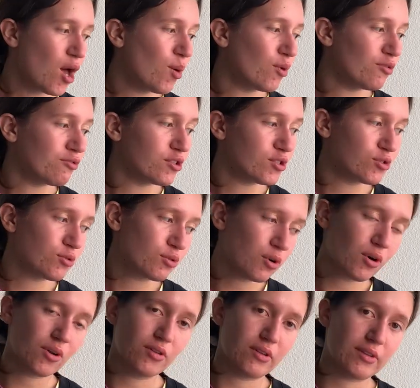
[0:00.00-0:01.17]
But if it's too
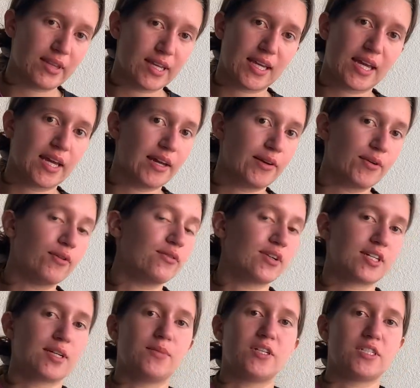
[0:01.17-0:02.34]
cold, then they can't
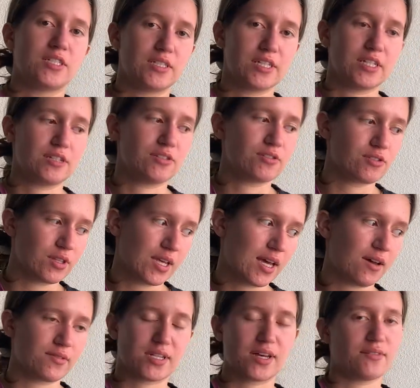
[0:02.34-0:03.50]
overcome the disease. So they
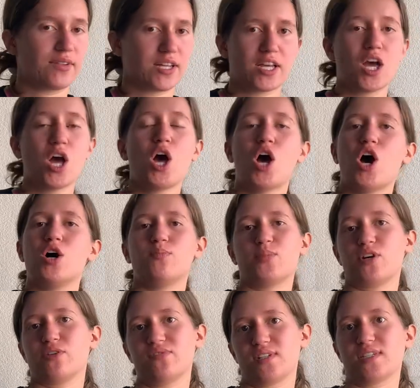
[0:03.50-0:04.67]
have to have like a
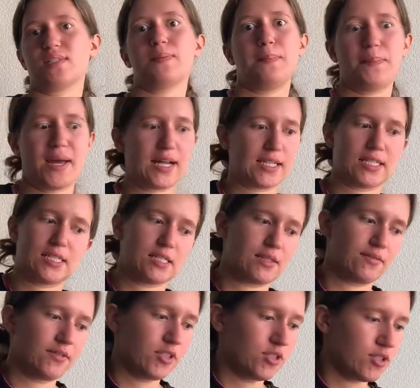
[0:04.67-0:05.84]
perfect balance of
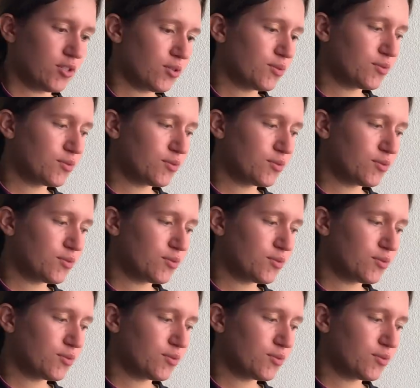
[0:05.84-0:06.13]
the two.